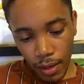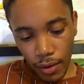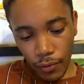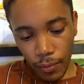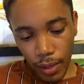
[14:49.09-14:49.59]

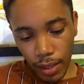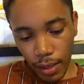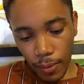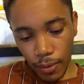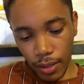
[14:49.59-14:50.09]
For me,
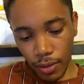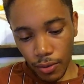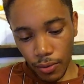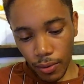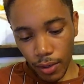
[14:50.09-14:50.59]
there was a
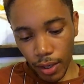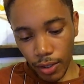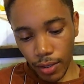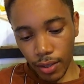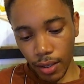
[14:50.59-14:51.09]
new
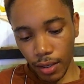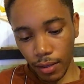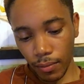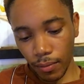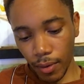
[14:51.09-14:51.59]
urgency
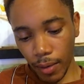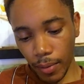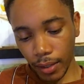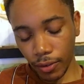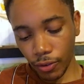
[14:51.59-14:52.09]
in my
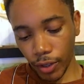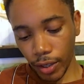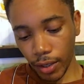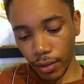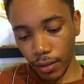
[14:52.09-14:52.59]
battle
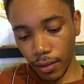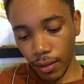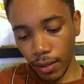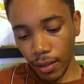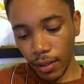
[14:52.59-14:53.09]
training.
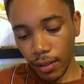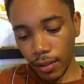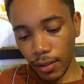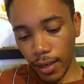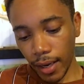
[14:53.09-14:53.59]

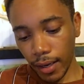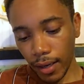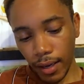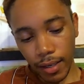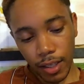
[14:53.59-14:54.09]

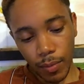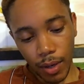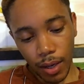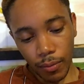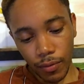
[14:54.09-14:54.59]
Daily I
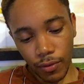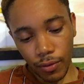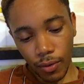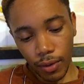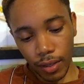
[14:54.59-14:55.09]
sparred with
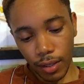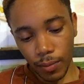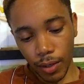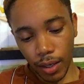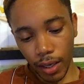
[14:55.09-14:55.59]
sword and
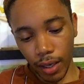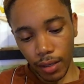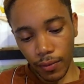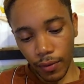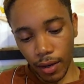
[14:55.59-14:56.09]
spear
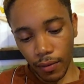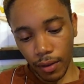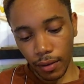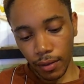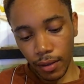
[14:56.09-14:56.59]
against
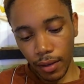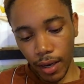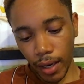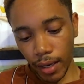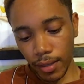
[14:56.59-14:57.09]
Father,
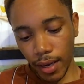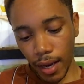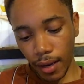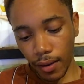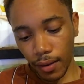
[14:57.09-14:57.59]
against
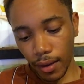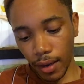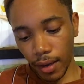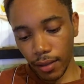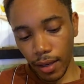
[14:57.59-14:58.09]
Kay,
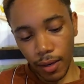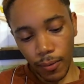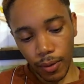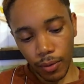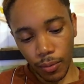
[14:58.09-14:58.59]
against
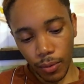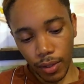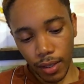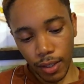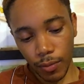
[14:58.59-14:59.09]
anyone who would
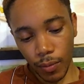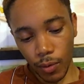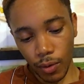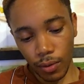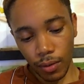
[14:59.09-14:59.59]
teach me
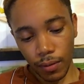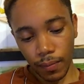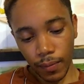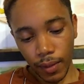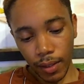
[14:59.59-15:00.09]
more.
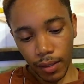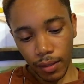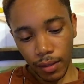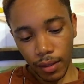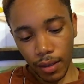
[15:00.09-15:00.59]

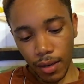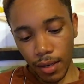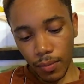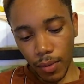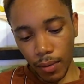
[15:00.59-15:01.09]
In
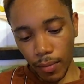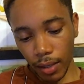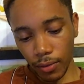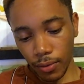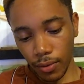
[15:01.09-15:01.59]
these mock
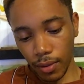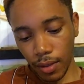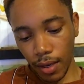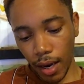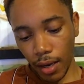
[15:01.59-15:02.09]
battles,
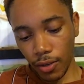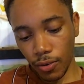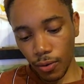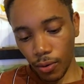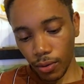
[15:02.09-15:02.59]
Kay
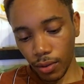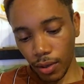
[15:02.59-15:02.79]
sought